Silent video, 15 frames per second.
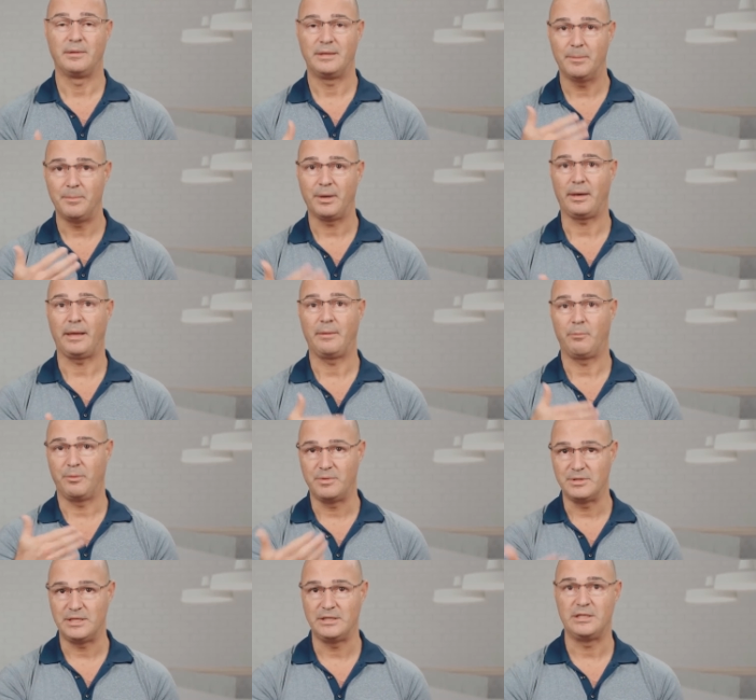typically when
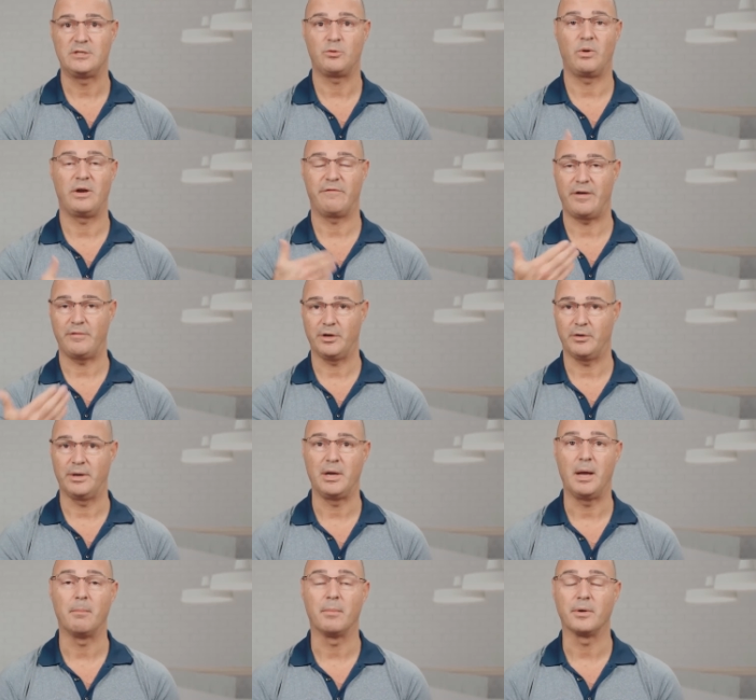we see these 25-degree
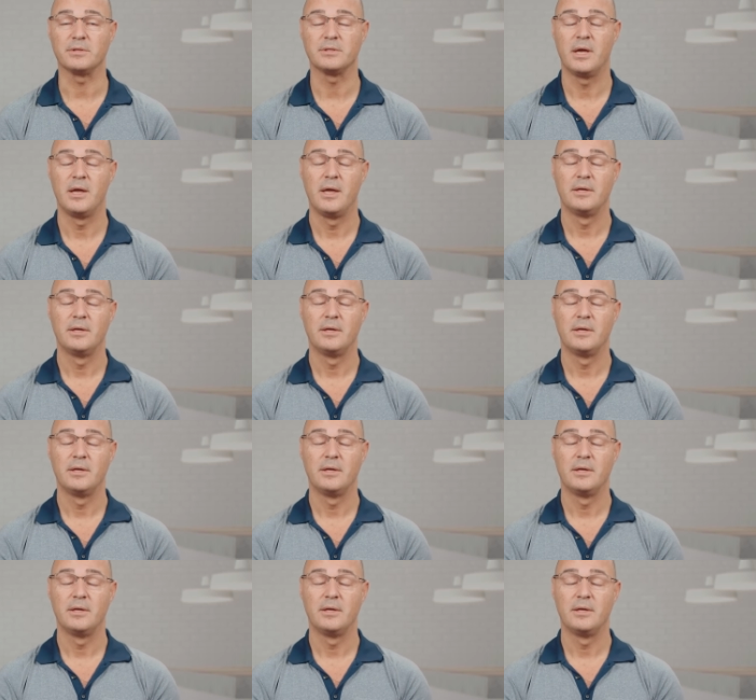numbers.